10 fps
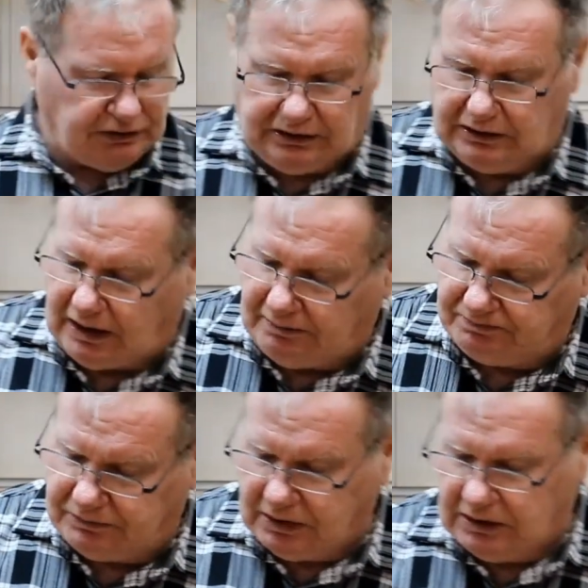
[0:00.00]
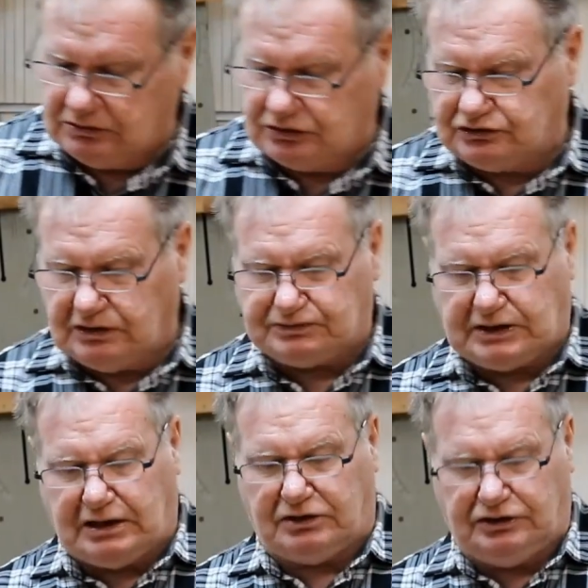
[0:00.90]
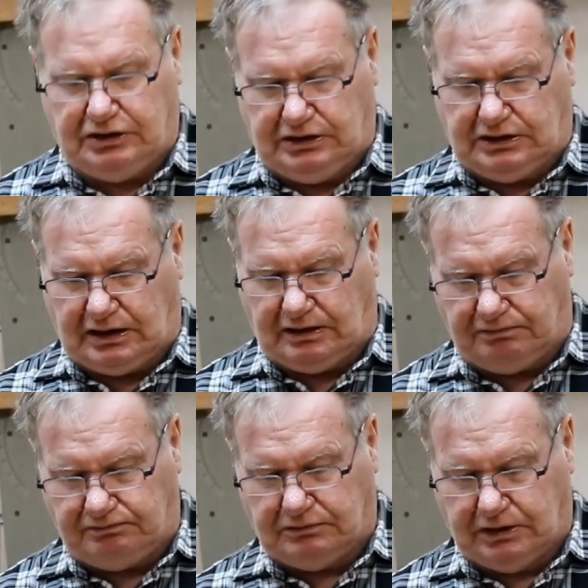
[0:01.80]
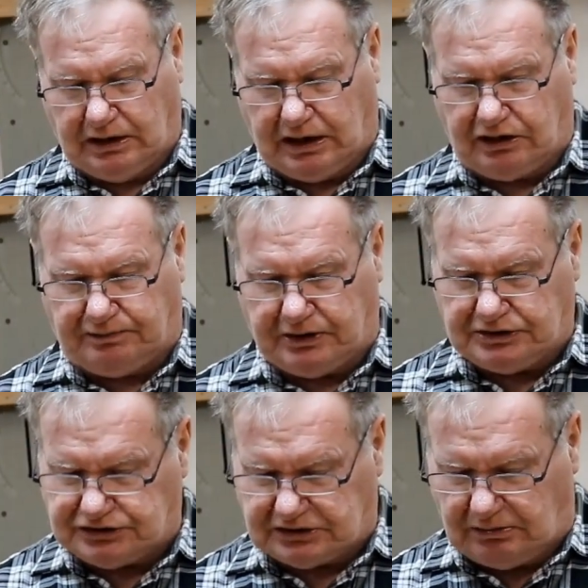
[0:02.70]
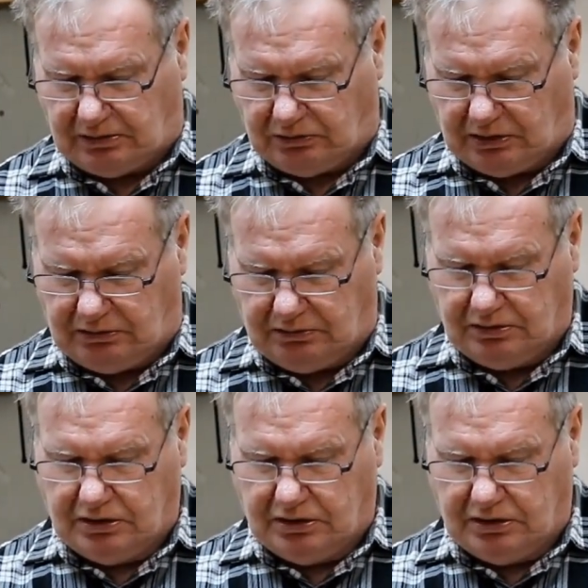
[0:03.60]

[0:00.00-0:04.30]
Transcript: the strips out of the press, they come up well.